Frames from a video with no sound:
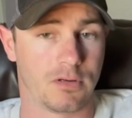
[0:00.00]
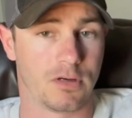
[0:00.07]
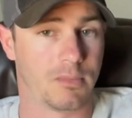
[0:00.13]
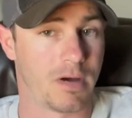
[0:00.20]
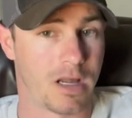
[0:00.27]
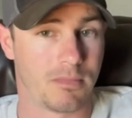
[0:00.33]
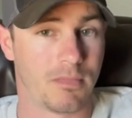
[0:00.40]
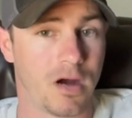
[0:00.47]

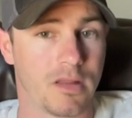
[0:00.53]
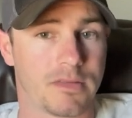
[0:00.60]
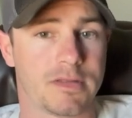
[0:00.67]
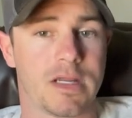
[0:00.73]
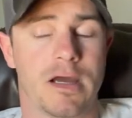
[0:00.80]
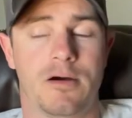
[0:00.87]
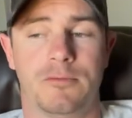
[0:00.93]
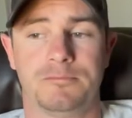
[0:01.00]
about a month
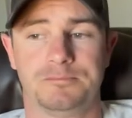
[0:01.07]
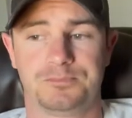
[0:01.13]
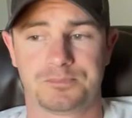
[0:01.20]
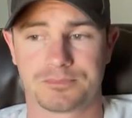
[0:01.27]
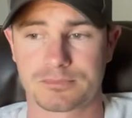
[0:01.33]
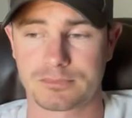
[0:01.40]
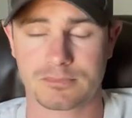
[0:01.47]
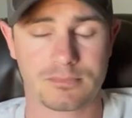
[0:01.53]
now.
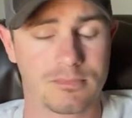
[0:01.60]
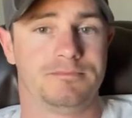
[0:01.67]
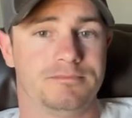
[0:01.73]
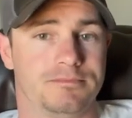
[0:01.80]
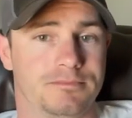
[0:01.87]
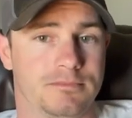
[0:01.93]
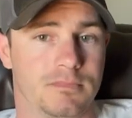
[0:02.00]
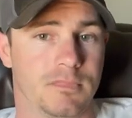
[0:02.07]

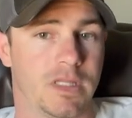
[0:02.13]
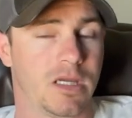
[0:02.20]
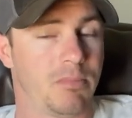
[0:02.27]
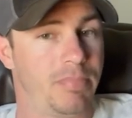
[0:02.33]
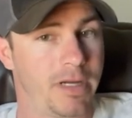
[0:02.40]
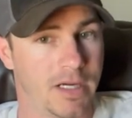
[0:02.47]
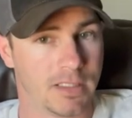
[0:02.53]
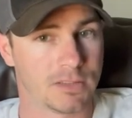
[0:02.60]
The
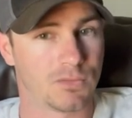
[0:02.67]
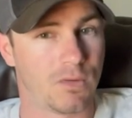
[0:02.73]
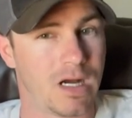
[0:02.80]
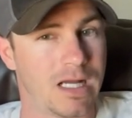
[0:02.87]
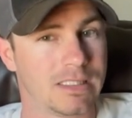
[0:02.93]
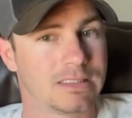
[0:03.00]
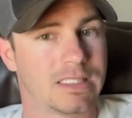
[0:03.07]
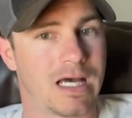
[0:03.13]
appearance
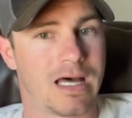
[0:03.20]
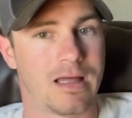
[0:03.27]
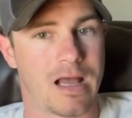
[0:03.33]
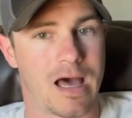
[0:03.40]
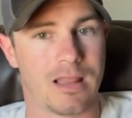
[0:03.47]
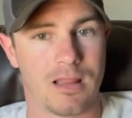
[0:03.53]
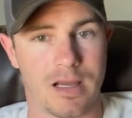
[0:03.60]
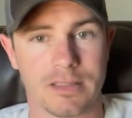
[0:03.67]
wise,
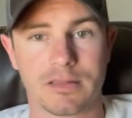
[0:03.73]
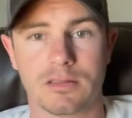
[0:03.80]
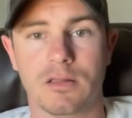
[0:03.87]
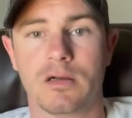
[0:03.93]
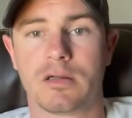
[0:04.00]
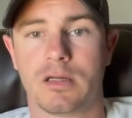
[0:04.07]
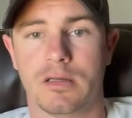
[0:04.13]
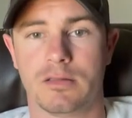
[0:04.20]
I like the
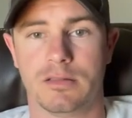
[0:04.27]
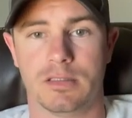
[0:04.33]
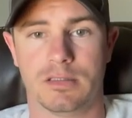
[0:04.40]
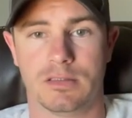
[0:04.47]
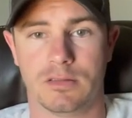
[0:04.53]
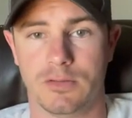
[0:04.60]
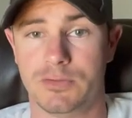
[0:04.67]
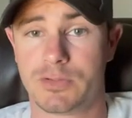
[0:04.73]
look of
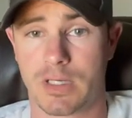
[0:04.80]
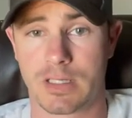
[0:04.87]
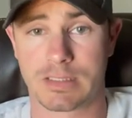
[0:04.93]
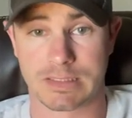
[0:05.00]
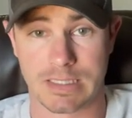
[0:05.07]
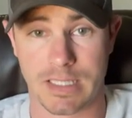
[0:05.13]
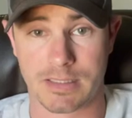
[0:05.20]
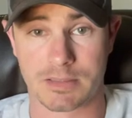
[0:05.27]
the Lutron
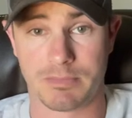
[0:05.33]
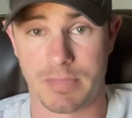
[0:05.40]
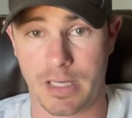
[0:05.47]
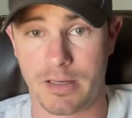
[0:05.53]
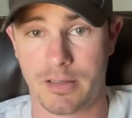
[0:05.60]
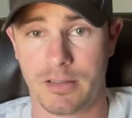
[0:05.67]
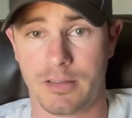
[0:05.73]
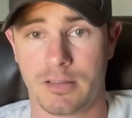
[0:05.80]
cassettes
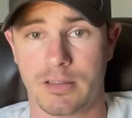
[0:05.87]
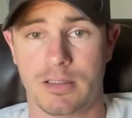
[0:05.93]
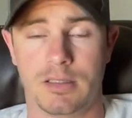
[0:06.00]
better,